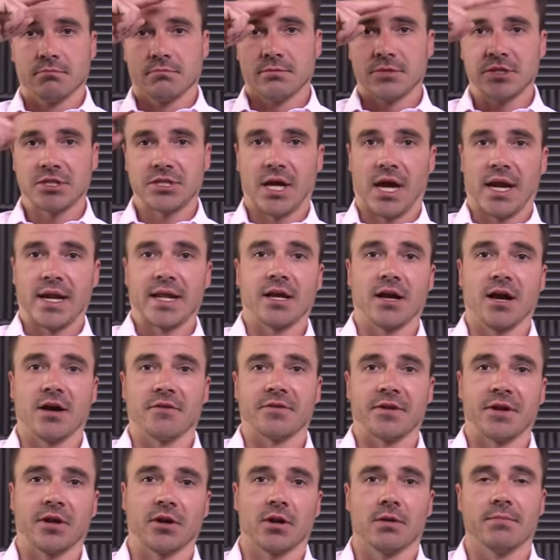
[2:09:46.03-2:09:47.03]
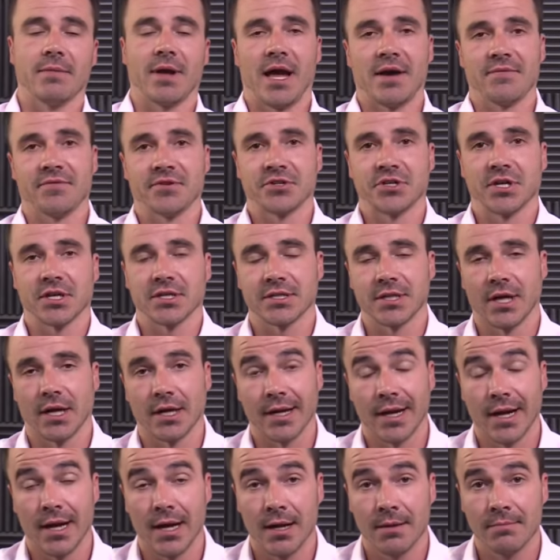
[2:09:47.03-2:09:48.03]
Signing off here on behalf of
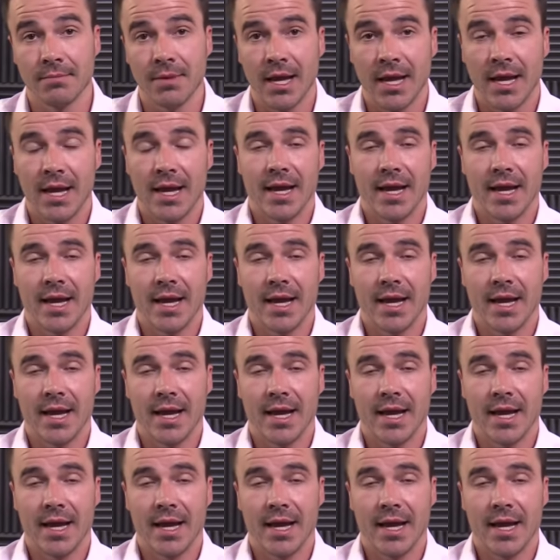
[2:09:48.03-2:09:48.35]
chess.com.